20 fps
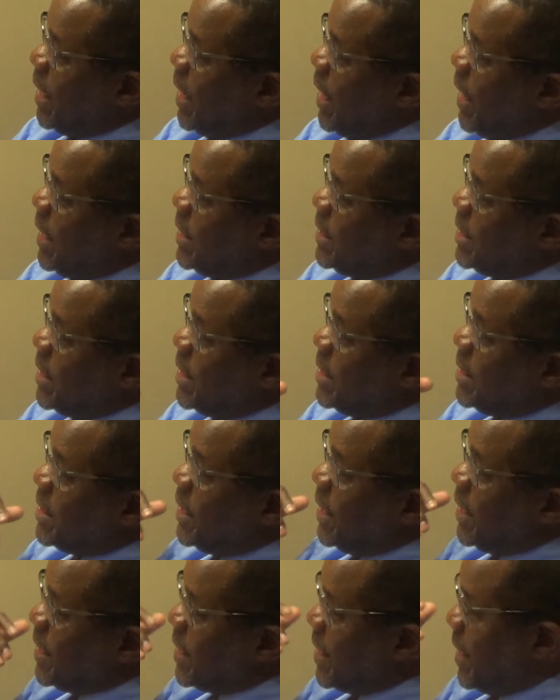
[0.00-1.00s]
and
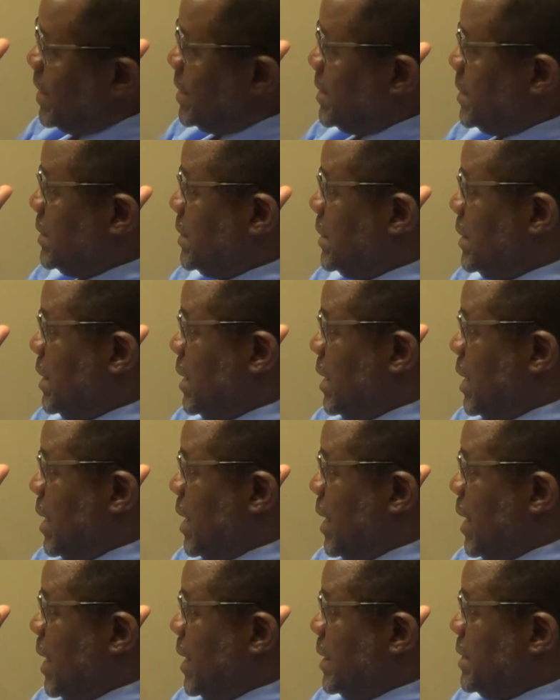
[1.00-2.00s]
they get
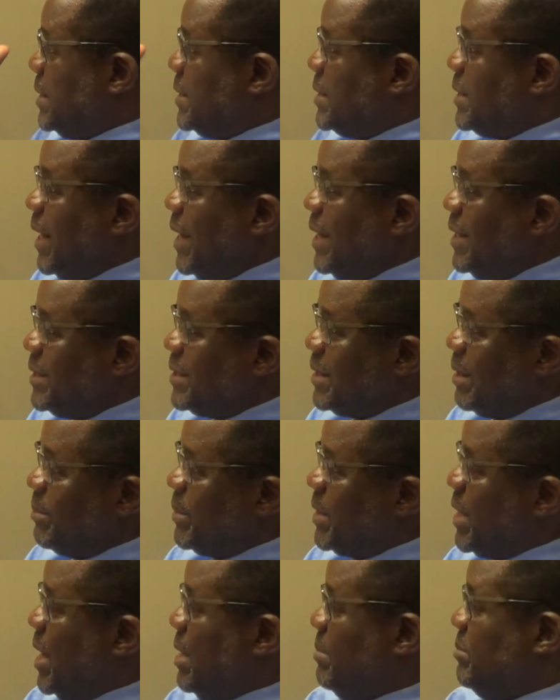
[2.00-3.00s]
detained
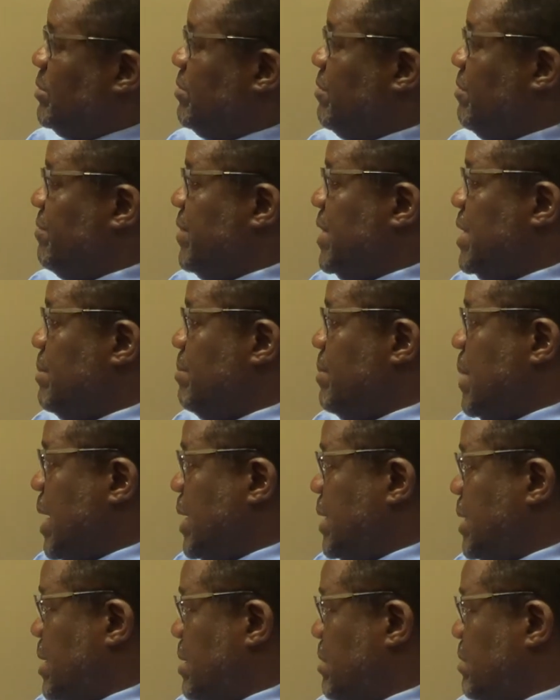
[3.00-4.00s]
sometimes for very
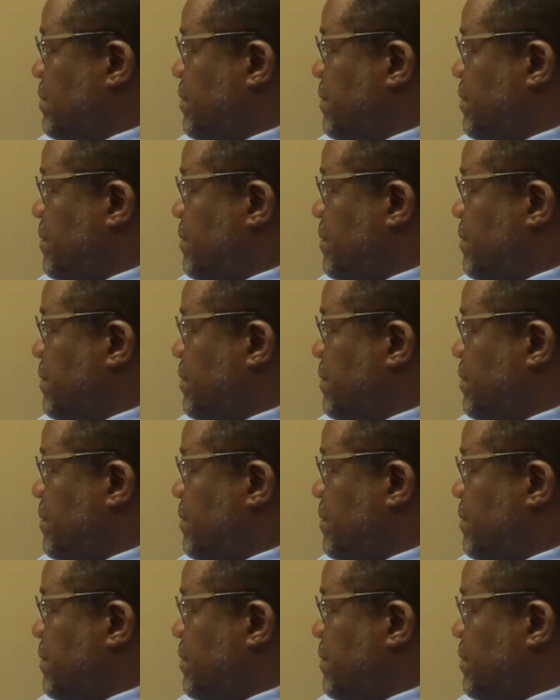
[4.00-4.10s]
minor